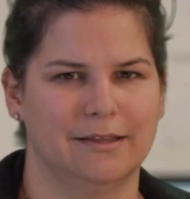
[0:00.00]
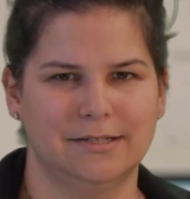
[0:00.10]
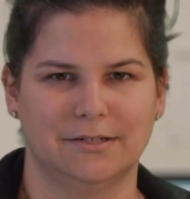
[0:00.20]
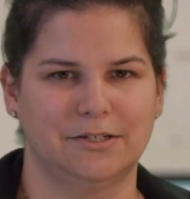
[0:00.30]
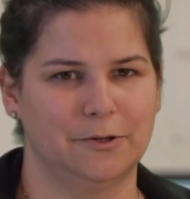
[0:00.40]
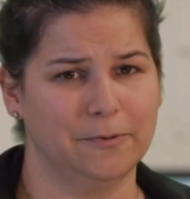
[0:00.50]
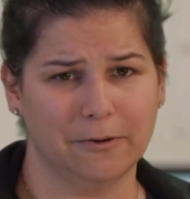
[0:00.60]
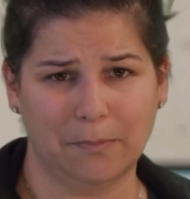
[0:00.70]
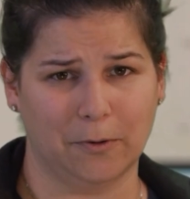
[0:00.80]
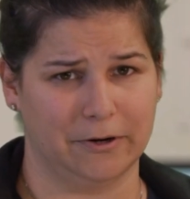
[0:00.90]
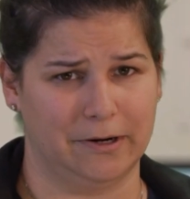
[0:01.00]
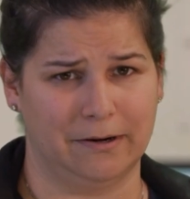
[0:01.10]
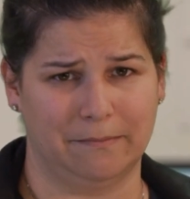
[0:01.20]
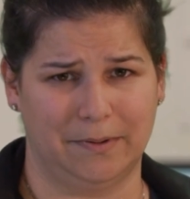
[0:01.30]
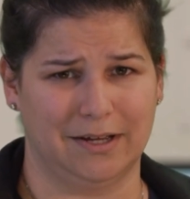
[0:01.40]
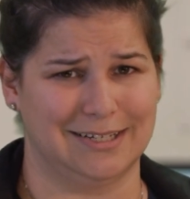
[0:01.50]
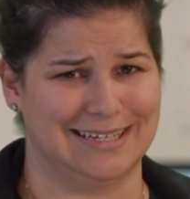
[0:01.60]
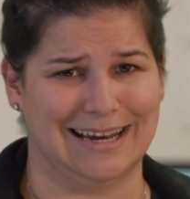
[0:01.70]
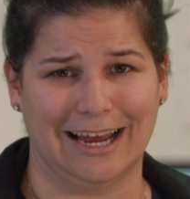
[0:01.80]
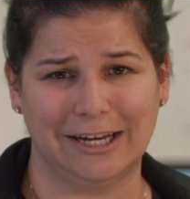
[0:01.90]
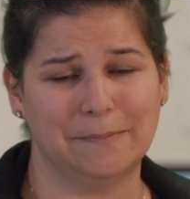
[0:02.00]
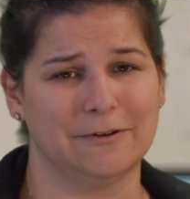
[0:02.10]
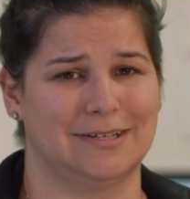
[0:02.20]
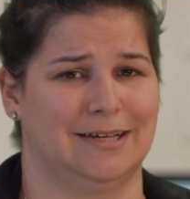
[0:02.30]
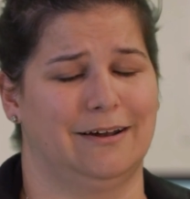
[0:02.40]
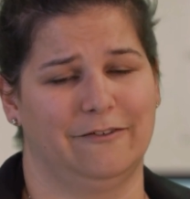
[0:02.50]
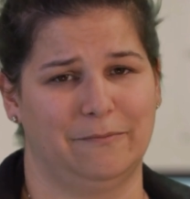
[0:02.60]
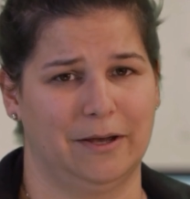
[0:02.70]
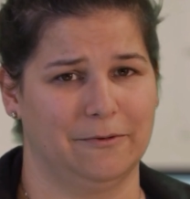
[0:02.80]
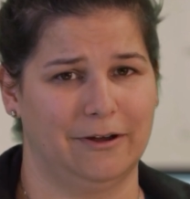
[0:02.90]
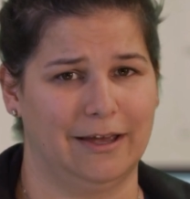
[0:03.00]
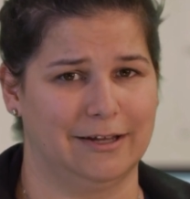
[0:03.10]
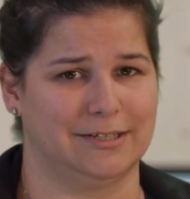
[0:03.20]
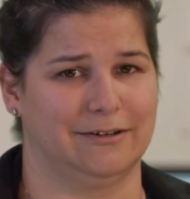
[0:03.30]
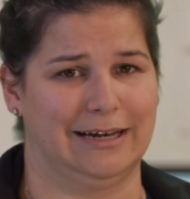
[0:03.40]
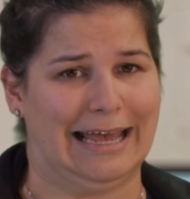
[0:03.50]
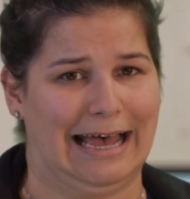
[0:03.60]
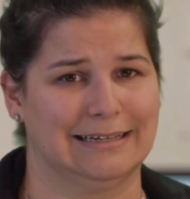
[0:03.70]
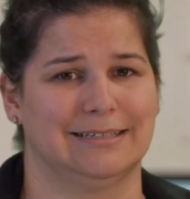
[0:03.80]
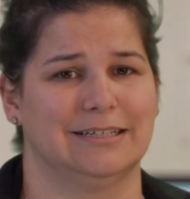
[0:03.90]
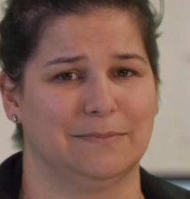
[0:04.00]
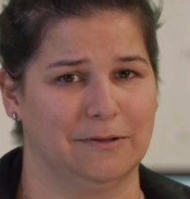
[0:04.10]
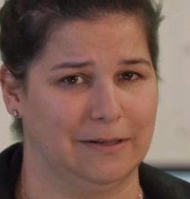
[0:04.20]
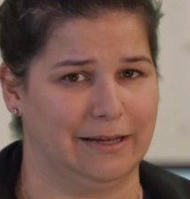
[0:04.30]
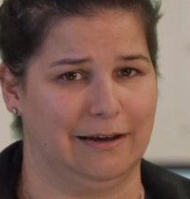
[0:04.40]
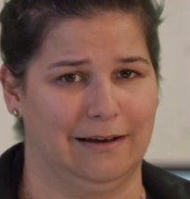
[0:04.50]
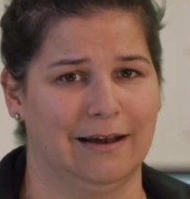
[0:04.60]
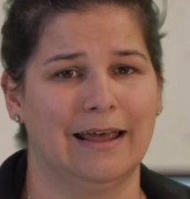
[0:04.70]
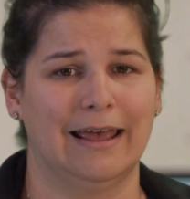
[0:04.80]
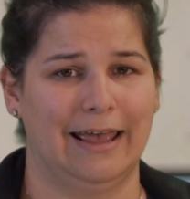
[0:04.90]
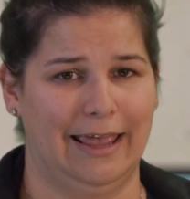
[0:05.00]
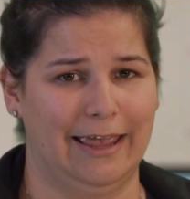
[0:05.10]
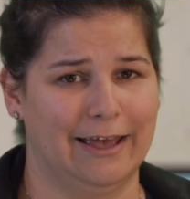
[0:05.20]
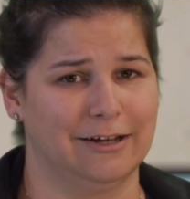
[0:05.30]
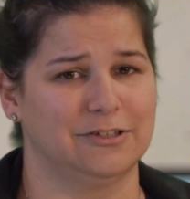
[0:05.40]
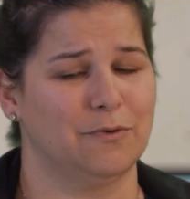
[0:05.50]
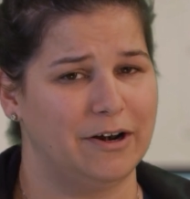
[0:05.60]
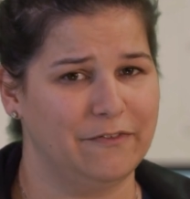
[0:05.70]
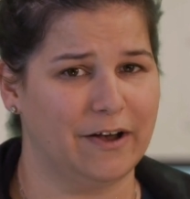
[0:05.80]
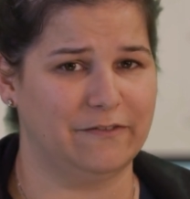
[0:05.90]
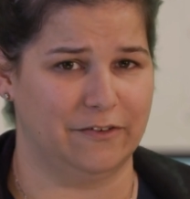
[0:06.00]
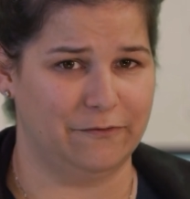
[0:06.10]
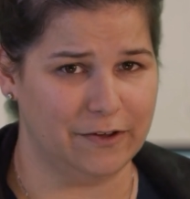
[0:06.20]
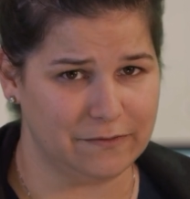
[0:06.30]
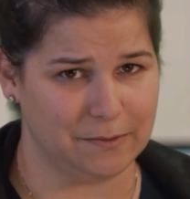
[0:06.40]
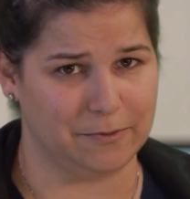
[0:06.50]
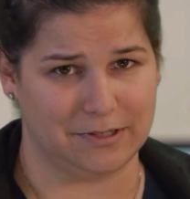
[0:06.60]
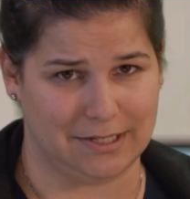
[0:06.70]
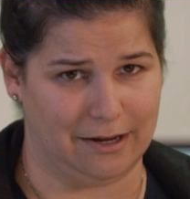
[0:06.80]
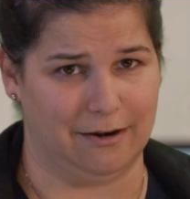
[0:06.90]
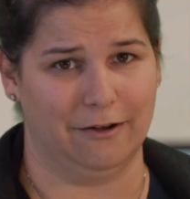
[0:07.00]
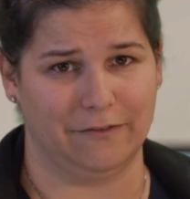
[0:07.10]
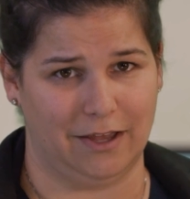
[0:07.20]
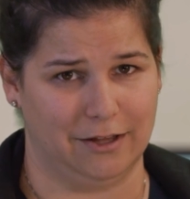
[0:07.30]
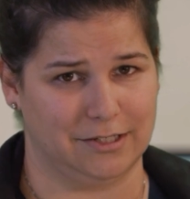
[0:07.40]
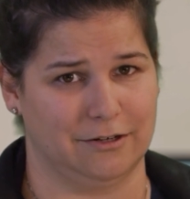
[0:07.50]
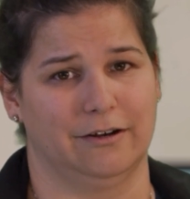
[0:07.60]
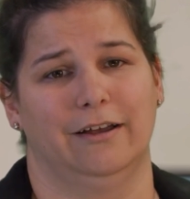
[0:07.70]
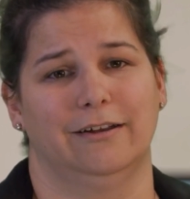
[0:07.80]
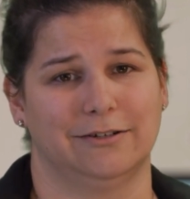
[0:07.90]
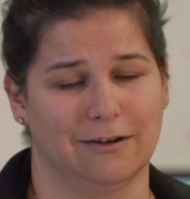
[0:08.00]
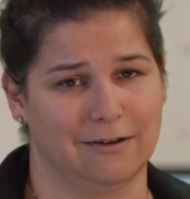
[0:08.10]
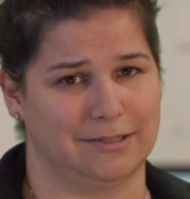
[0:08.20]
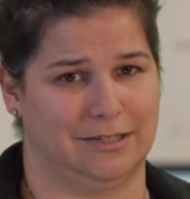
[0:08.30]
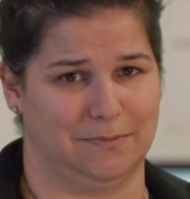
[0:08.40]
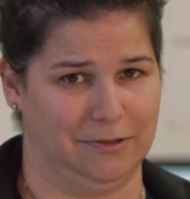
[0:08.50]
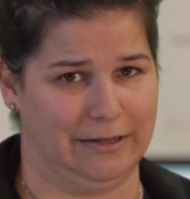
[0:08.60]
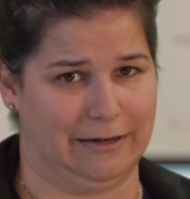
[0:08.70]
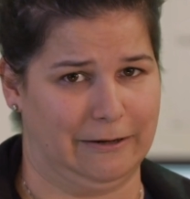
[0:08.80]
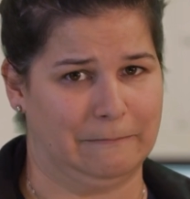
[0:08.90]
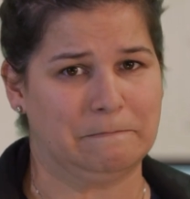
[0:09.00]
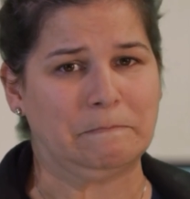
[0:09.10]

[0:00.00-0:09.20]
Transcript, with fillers: This is super important because 90% of mammary cancer in cats is malignant and 25 to 50% of cancer in dogs is malignant.